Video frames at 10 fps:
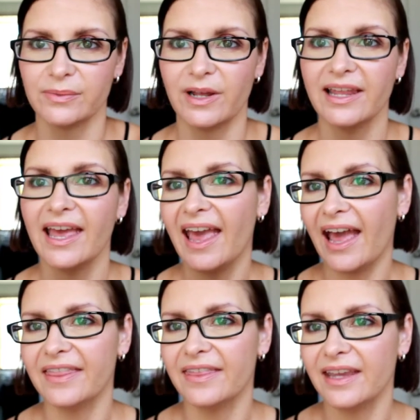as well.
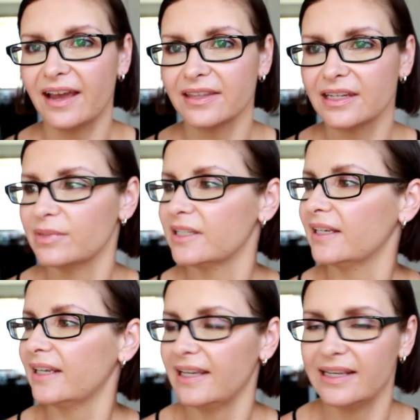And then the other
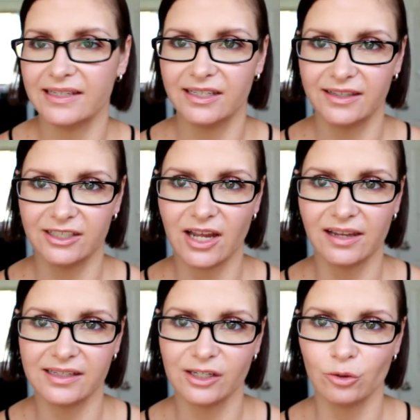lipstick is the
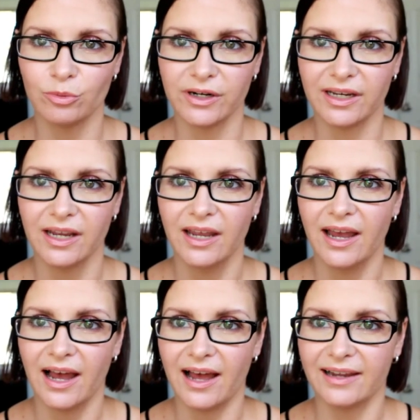Charlotte Tilbury
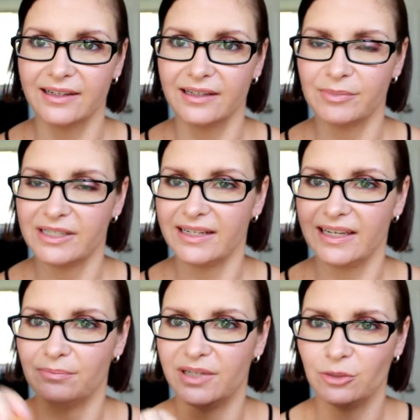lipstick
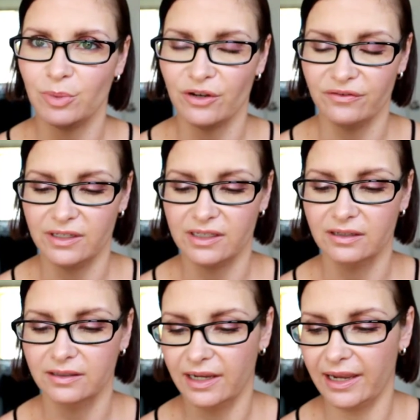in Bitch Perfect,
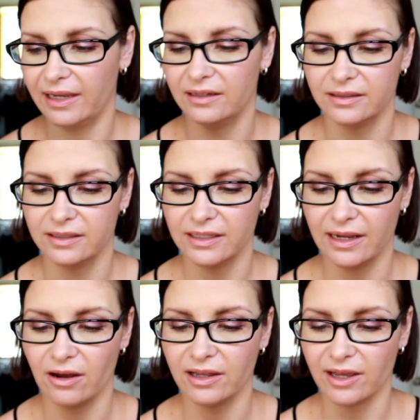and
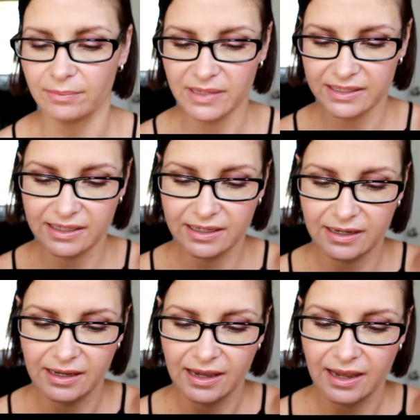yeah, I like
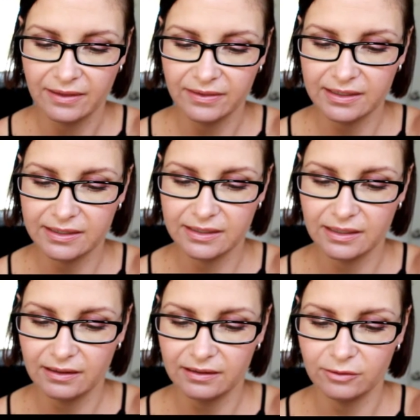mixing this
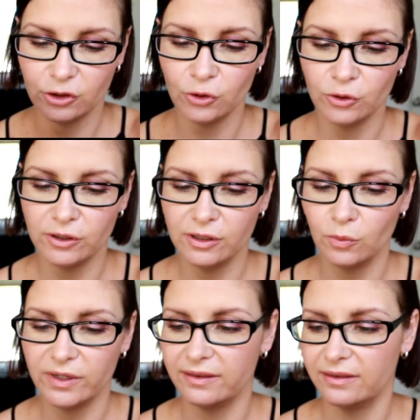nude
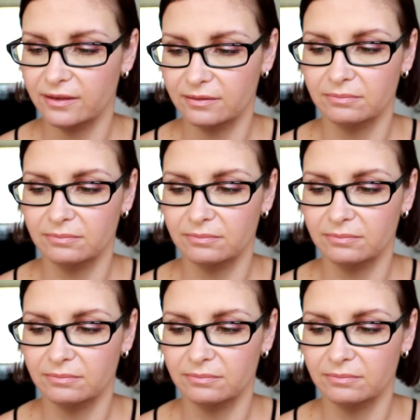with